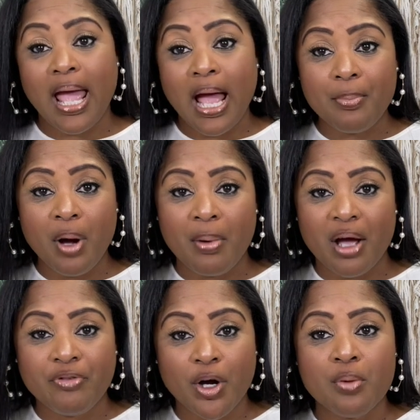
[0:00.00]
app on
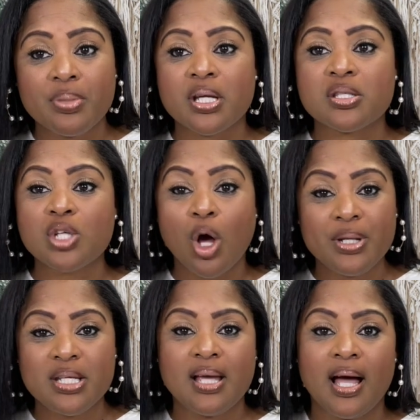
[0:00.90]
my phone because so
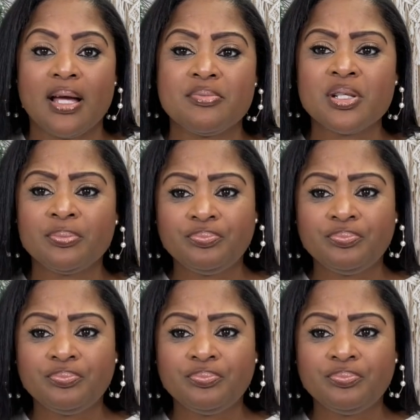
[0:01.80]
many times,